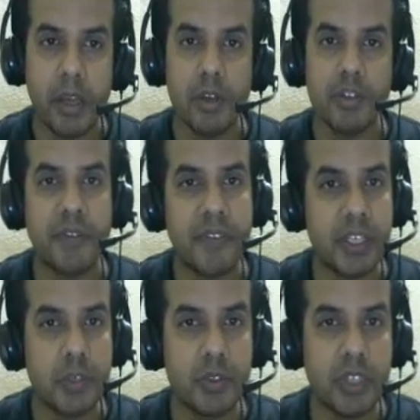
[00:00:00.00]
So if a
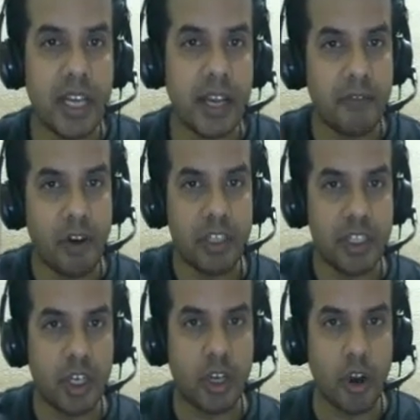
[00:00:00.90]
user have not
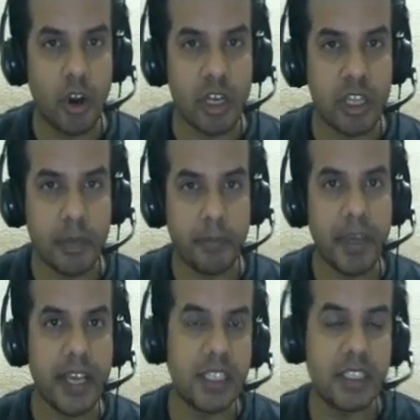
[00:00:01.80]
scrolled the
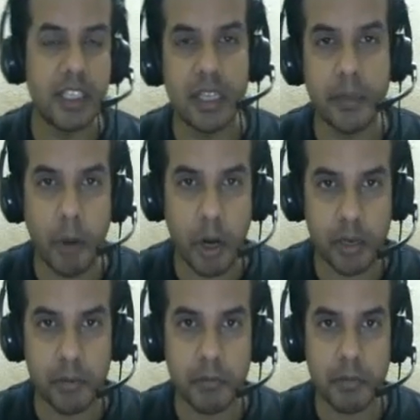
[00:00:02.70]
page till the
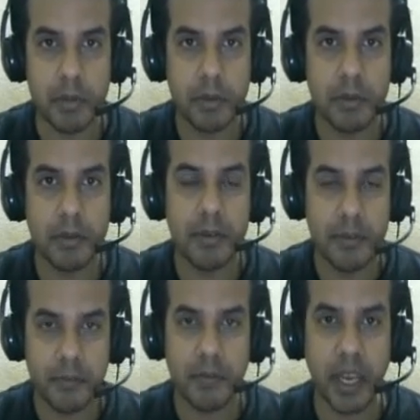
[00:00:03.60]
bottom,
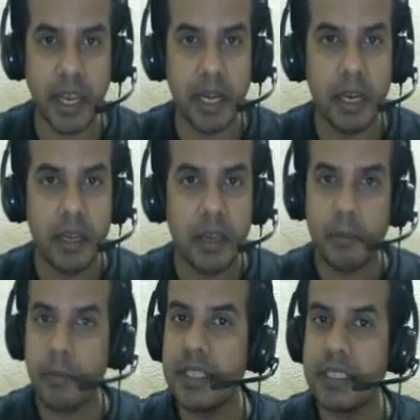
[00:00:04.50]
right,
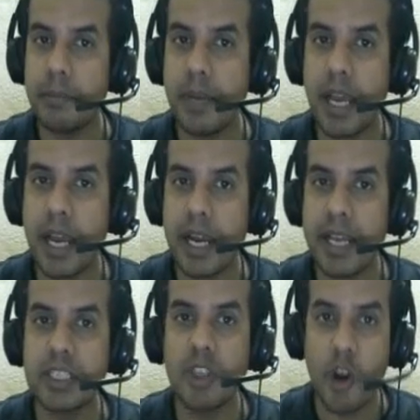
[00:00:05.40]
means my ad
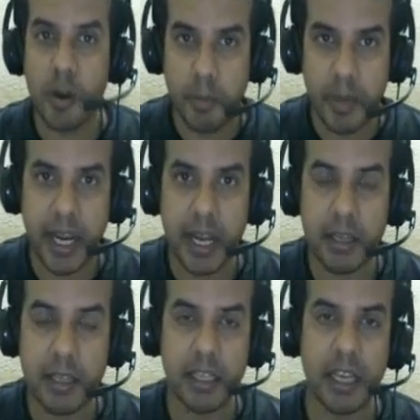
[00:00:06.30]
has not made
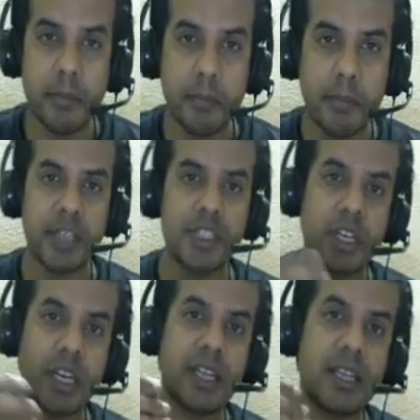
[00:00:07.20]
the
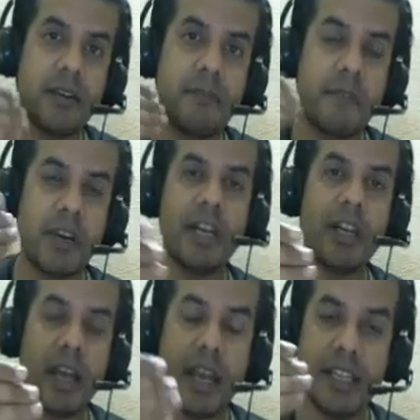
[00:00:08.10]
impression in the front
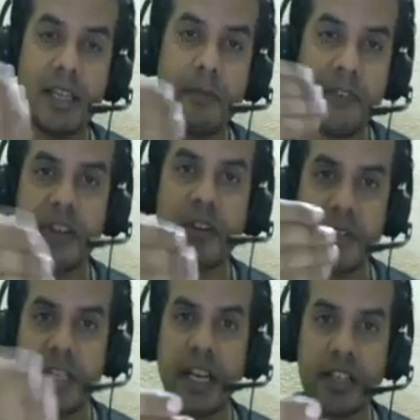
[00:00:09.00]
of
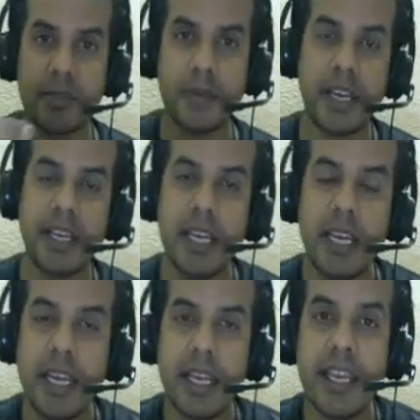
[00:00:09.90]
the customer, like
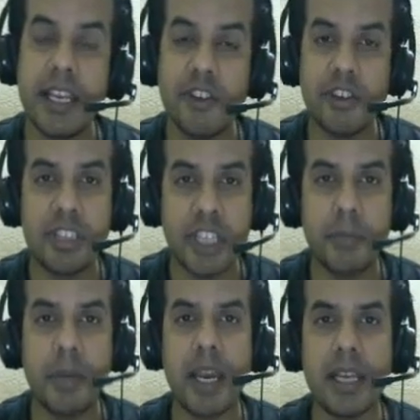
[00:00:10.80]
he has not seen
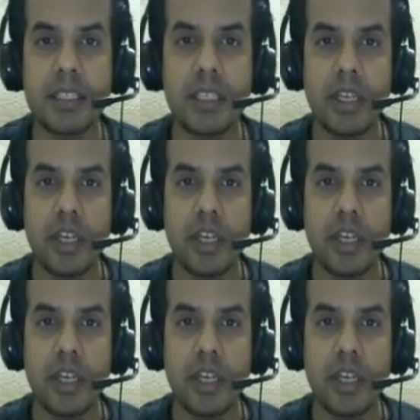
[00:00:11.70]
my ads.